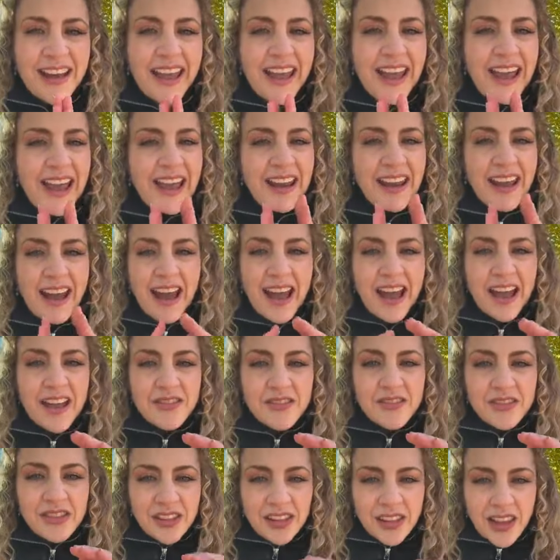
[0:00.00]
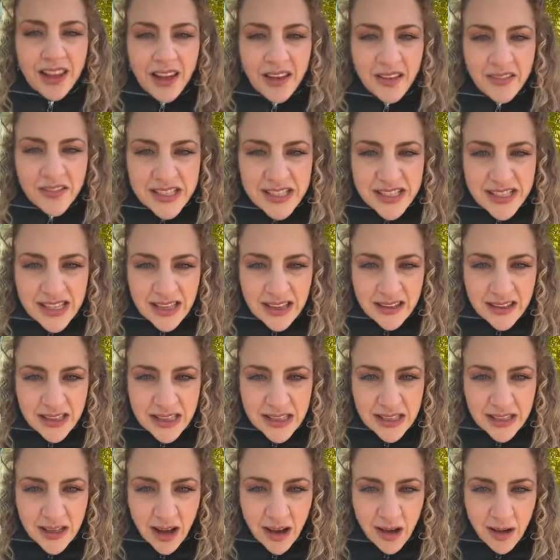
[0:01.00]
And I have loved seeing
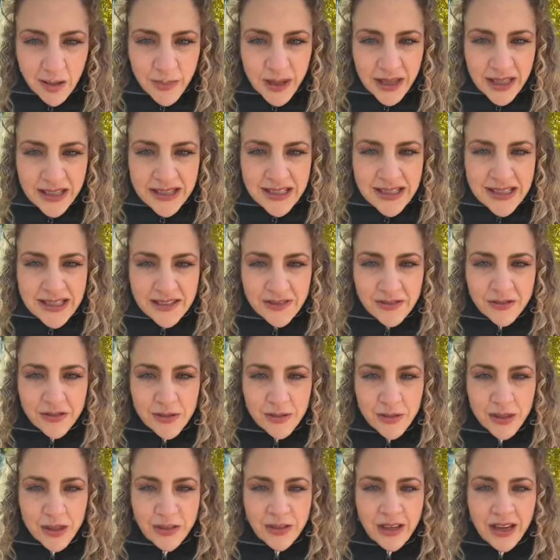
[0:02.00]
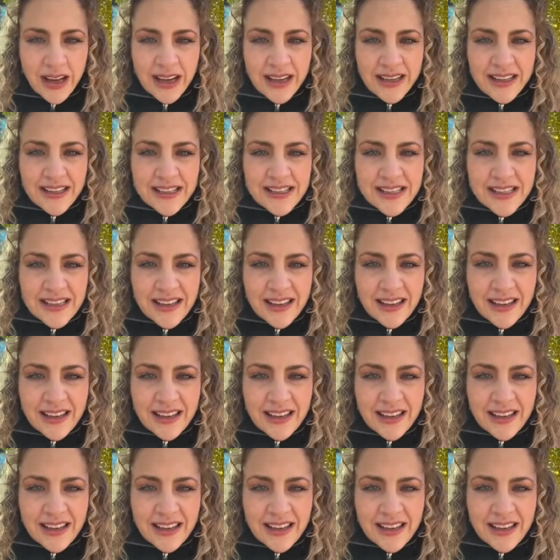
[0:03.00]
these comments from you guys.